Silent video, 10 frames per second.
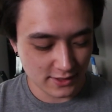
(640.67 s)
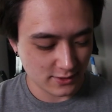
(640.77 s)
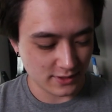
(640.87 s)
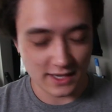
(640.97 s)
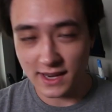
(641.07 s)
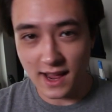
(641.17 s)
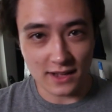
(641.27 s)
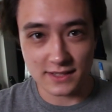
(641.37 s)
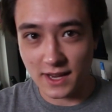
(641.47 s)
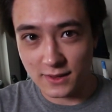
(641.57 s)
So I said, yeah,
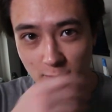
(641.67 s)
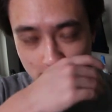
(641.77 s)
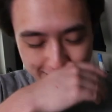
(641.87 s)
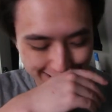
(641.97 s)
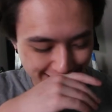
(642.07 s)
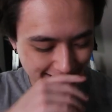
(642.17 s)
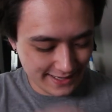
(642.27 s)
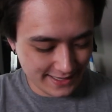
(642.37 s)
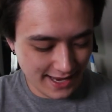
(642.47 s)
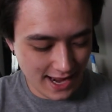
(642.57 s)
I'll take those.
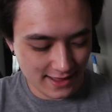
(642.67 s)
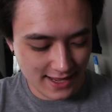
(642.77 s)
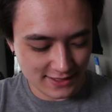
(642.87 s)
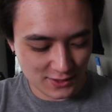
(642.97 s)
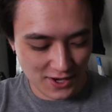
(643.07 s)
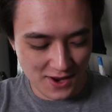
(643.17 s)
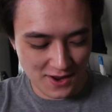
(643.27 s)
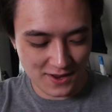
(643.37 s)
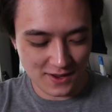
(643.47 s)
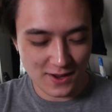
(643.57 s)
And yeah, that's
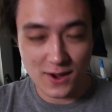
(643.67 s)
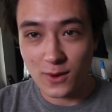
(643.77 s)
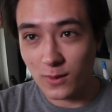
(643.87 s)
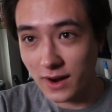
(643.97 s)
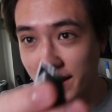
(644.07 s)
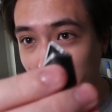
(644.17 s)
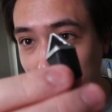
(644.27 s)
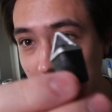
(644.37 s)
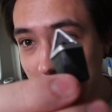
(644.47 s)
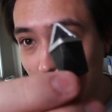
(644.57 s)
where I
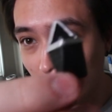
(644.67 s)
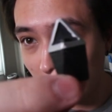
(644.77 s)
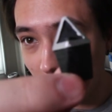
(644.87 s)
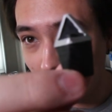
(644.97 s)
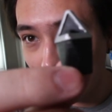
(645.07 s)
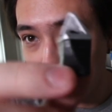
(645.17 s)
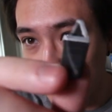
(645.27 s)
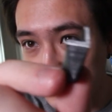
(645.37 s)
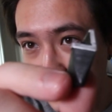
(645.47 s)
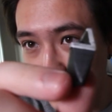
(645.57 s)
got these little
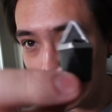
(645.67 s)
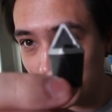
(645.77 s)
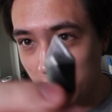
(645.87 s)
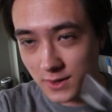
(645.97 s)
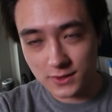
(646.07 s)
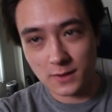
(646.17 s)
updated web shooters.